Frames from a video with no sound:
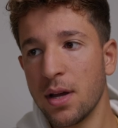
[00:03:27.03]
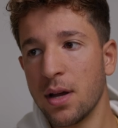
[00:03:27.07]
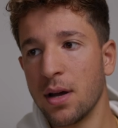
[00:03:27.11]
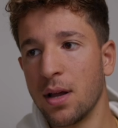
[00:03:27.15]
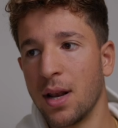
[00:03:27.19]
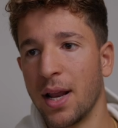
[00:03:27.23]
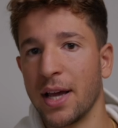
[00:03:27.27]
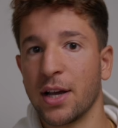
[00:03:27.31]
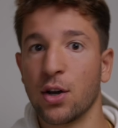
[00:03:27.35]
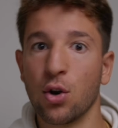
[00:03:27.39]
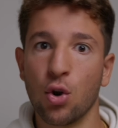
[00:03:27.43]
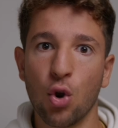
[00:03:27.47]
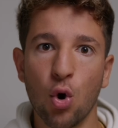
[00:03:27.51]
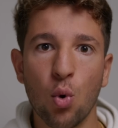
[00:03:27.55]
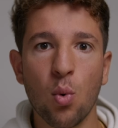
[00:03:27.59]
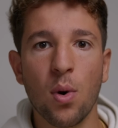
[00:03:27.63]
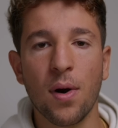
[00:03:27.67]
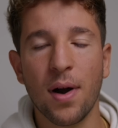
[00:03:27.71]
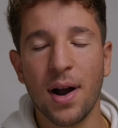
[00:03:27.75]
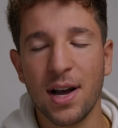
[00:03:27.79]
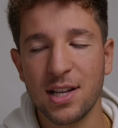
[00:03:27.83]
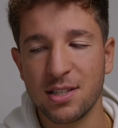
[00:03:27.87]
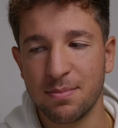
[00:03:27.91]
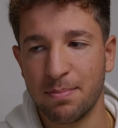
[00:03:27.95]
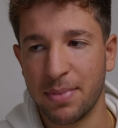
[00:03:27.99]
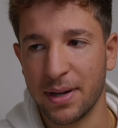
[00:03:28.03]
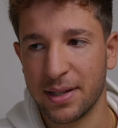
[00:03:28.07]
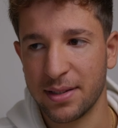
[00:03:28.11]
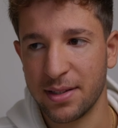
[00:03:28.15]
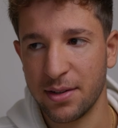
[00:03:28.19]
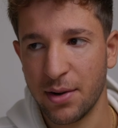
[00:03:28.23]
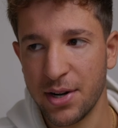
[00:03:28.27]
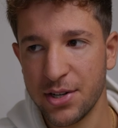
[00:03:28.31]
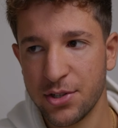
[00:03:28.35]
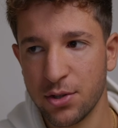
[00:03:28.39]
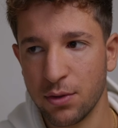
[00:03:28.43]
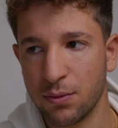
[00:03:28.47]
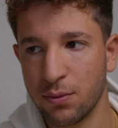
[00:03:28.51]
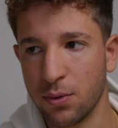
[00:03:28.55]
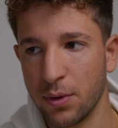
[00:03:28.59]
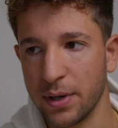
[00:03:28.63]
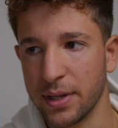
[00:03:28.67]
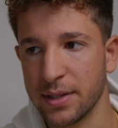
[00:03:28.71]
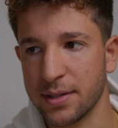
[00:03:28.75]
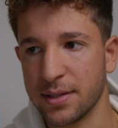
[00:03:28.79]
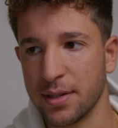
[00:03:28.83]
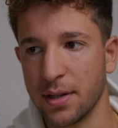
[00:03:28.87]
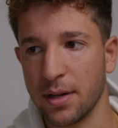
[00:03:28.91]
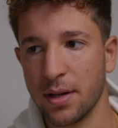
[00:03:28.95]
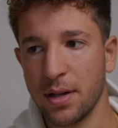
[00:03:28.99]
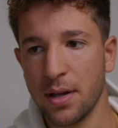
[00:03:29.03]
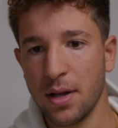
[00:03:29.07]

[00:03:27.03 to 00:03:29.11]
like lower aspect ratio foils,